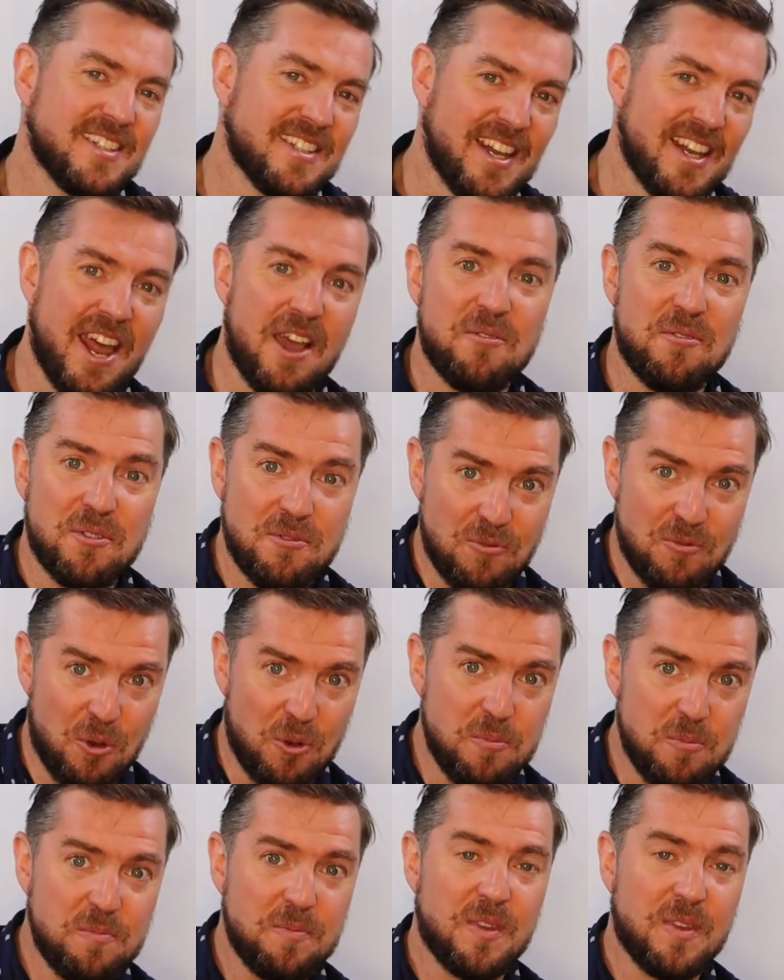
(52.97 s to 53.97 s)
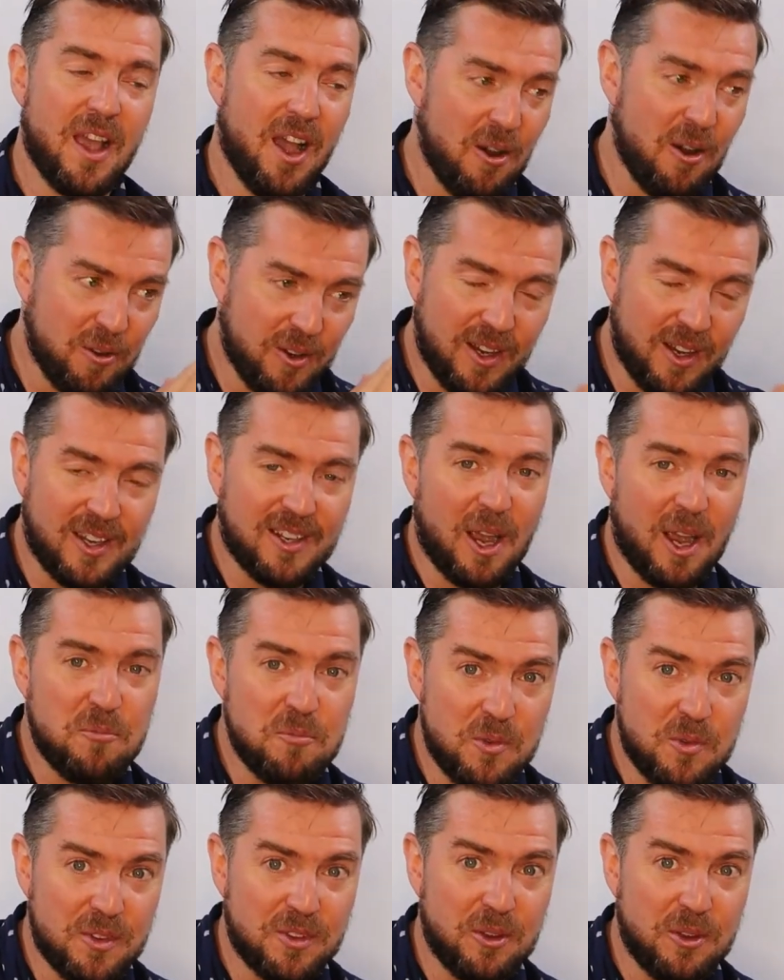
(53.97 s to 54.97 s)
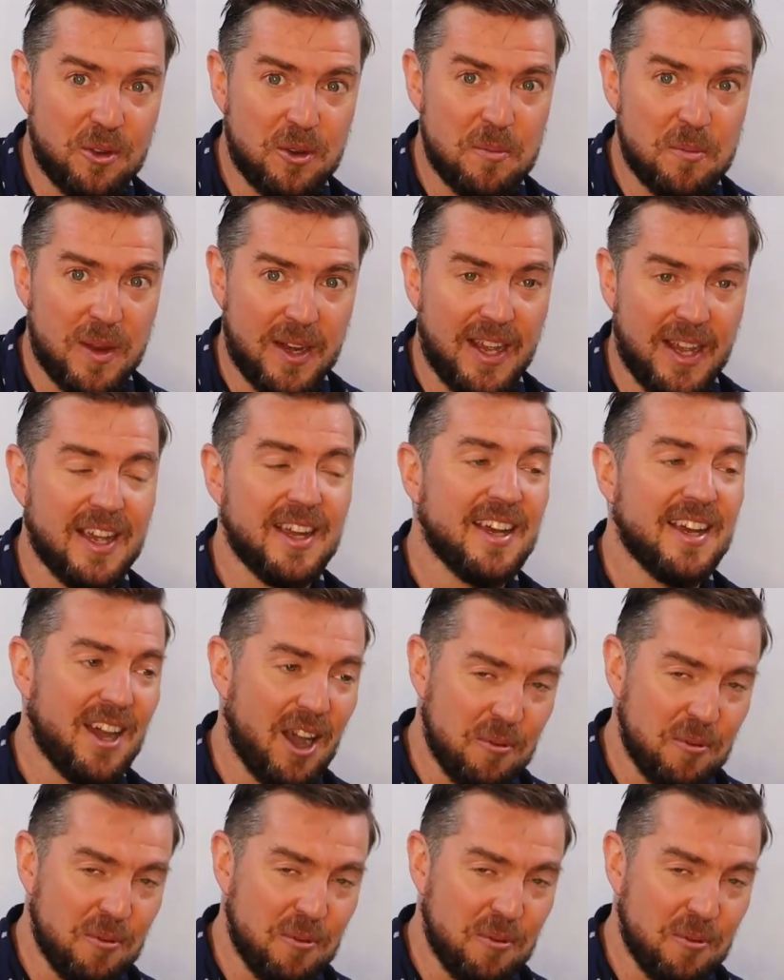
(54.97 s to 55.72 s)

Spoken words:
get out of the room. I'll come with you in a minute.